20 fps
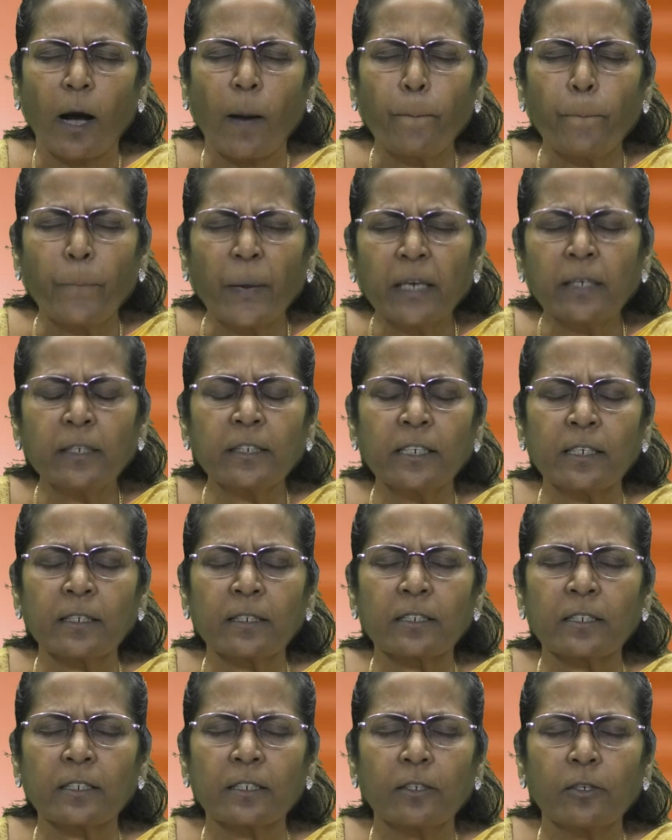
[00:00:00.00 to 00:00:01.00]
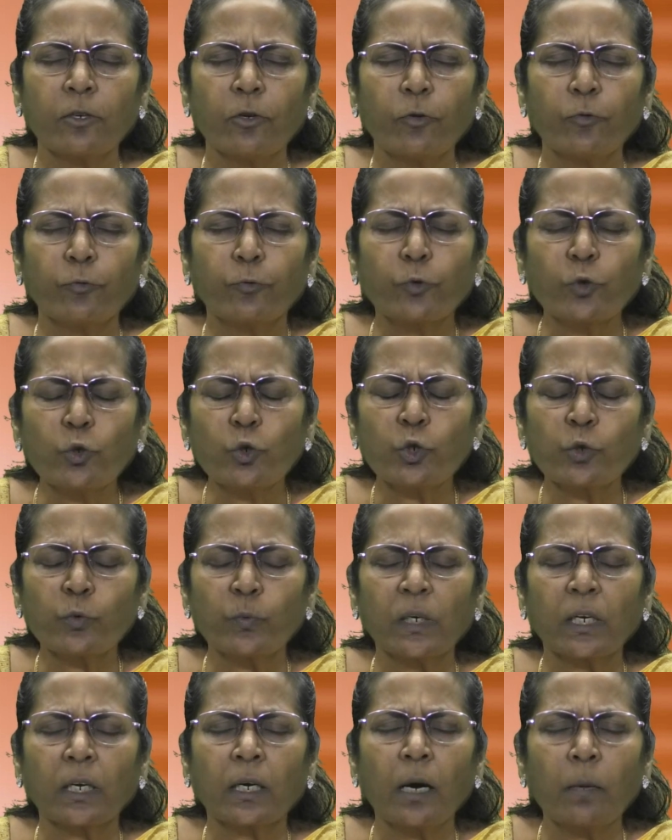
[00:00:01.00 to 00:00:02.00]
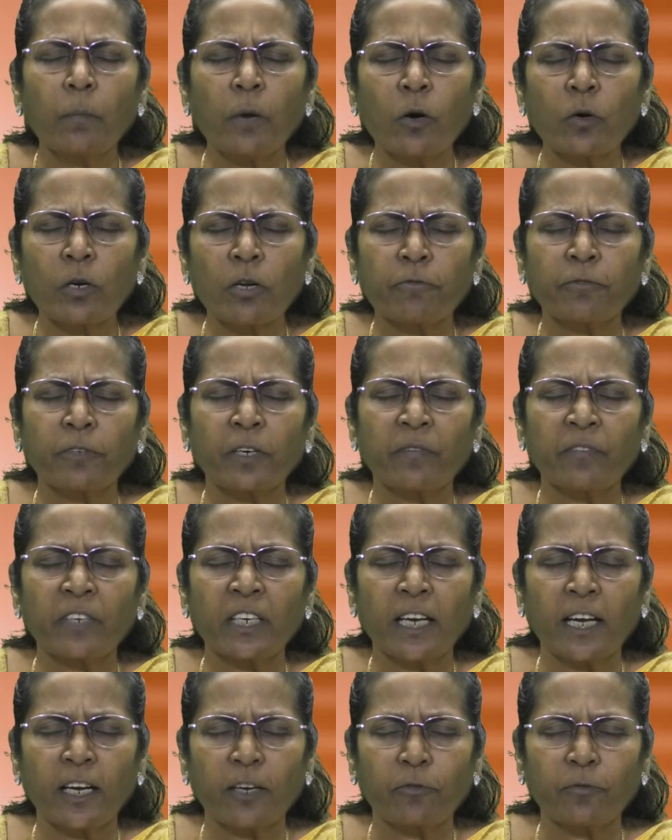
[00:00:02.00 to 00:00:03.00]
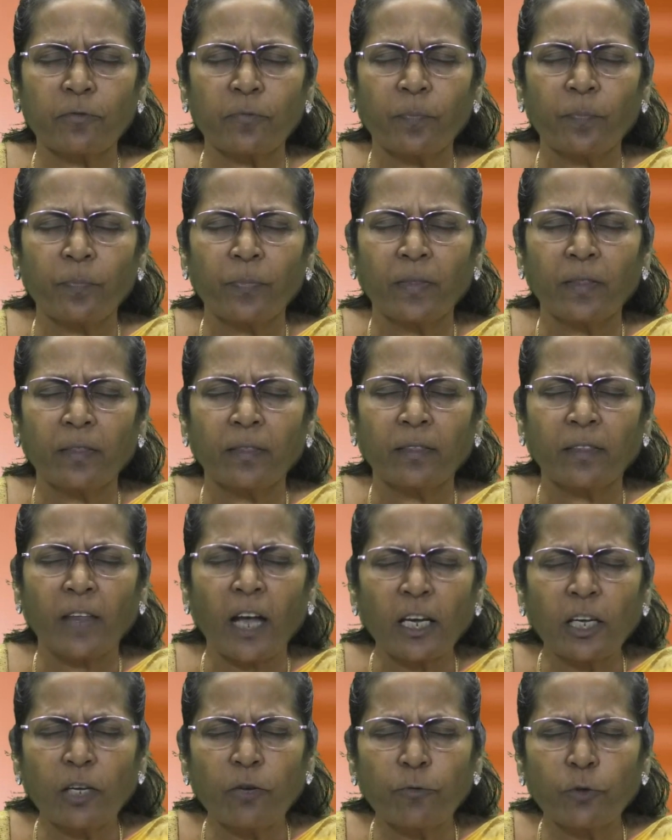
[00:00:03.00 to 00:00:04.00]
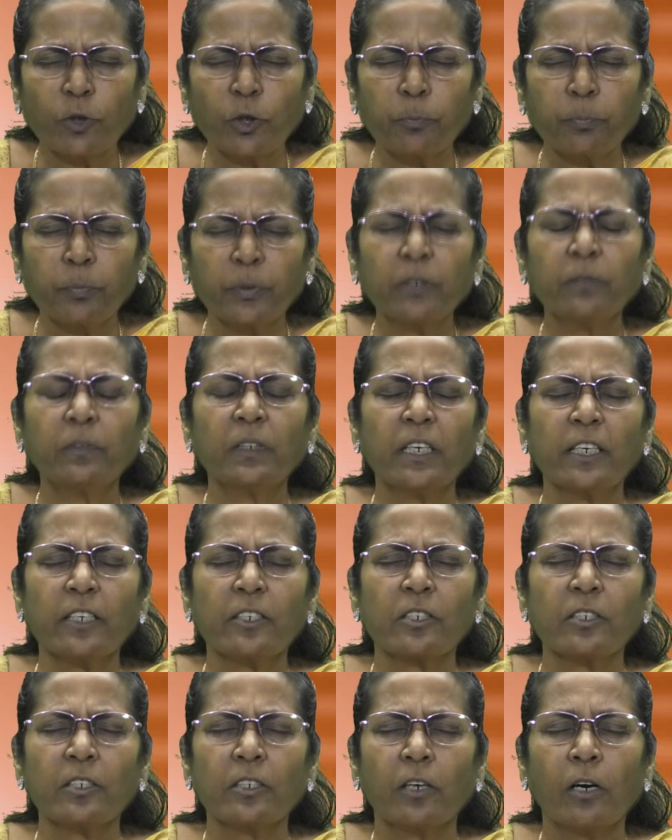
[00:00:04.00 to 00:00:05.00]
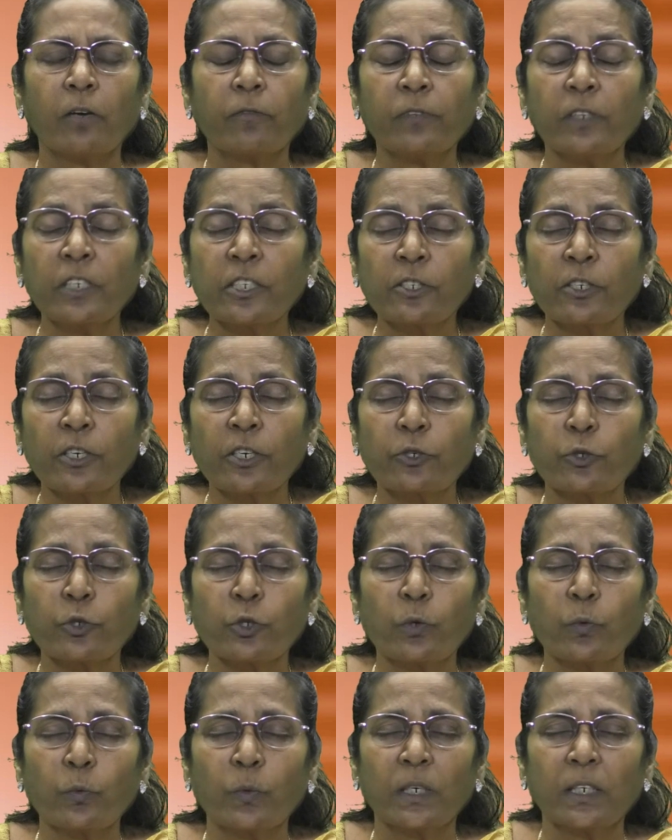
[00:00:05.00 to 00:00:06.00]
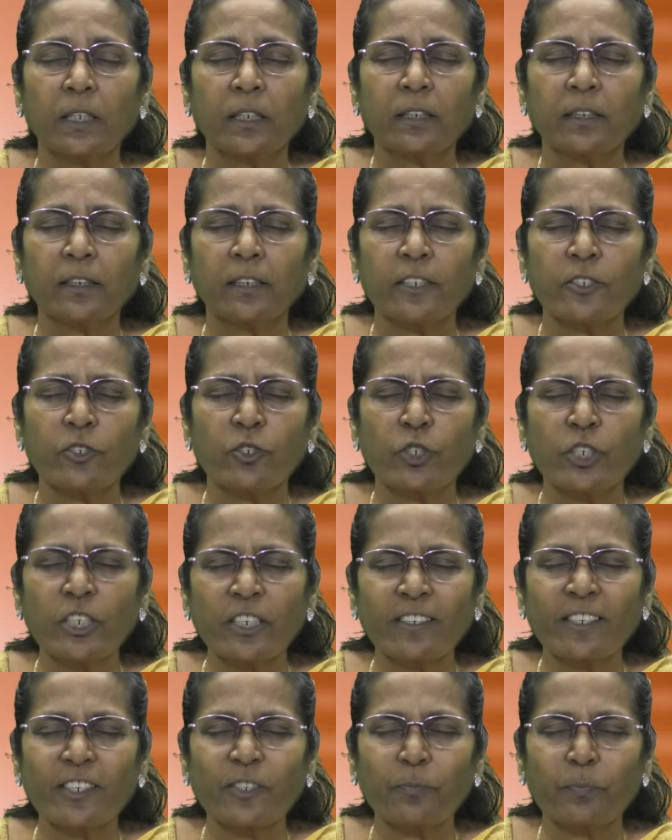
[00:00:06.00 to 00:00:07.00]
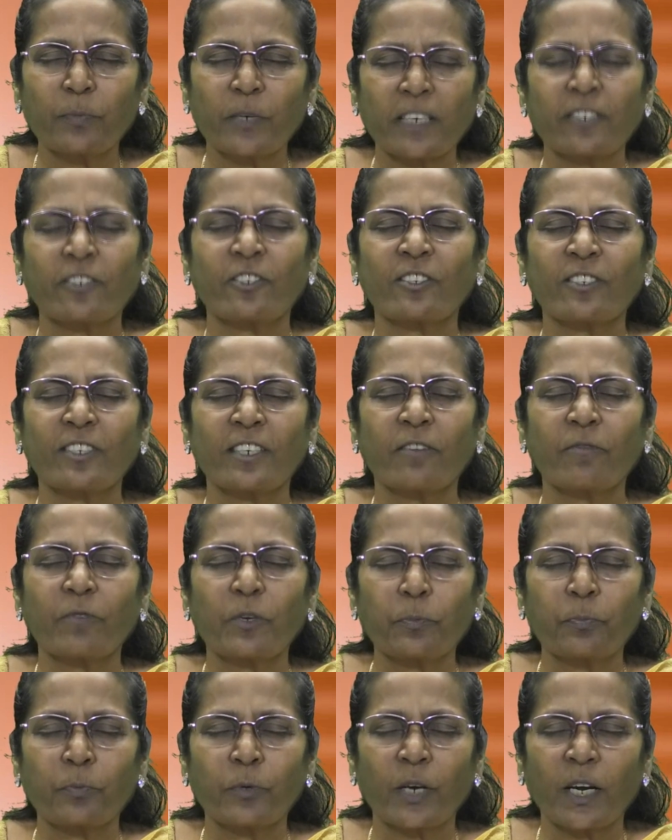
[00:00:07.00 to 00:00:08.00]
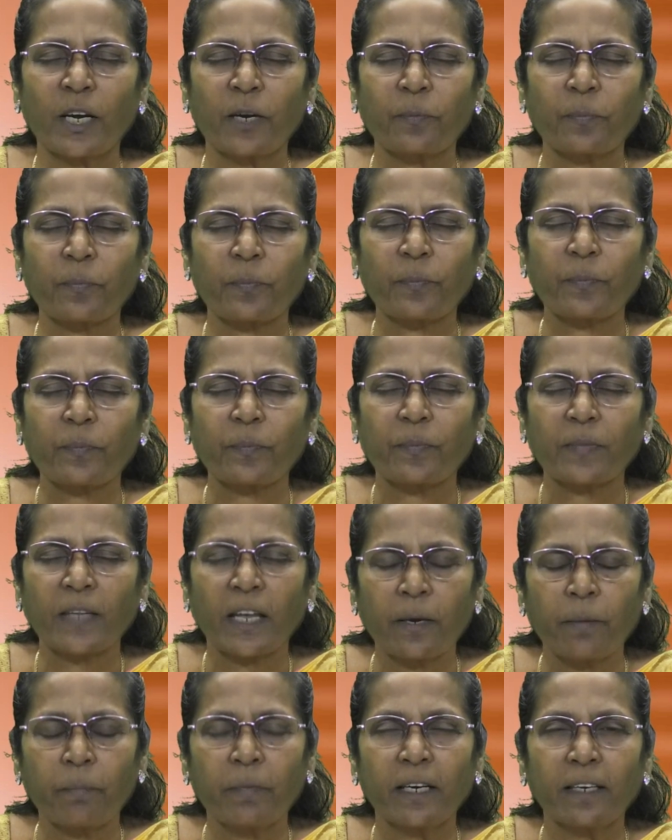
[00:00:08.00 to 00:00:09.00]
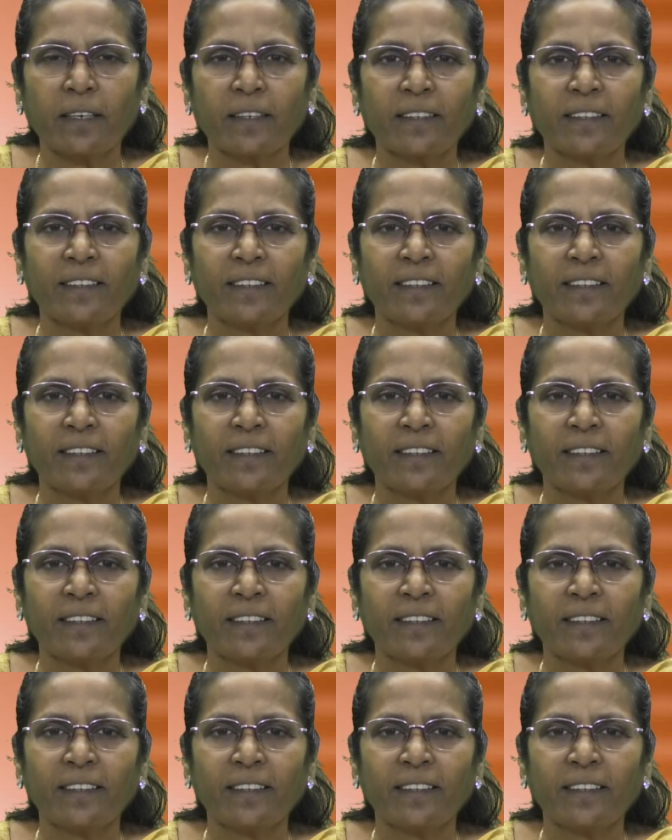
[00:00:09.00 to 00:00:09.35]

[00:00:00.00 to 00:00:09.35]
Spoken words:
abundant fruits will come out of our life. Thank you for the privilege of listening to your word. In Jesus' precious name we pray. Amen.